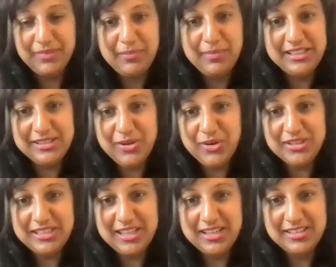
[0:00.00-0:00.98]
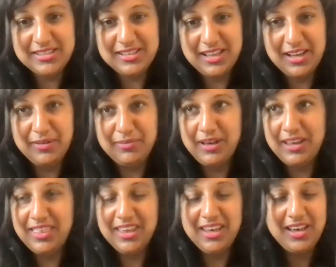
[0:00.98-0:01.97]
That makes total sense.
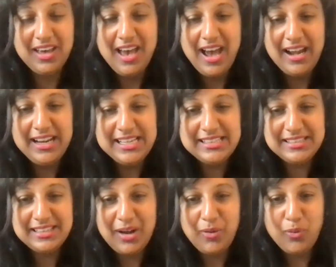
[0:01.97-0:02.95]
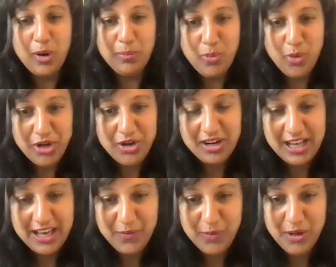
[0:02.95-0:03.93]
I think at least at one point in our
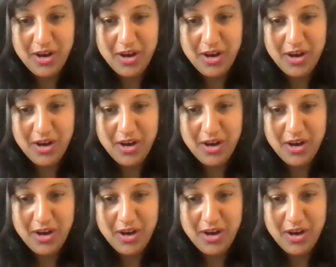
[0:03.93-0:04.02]
life, we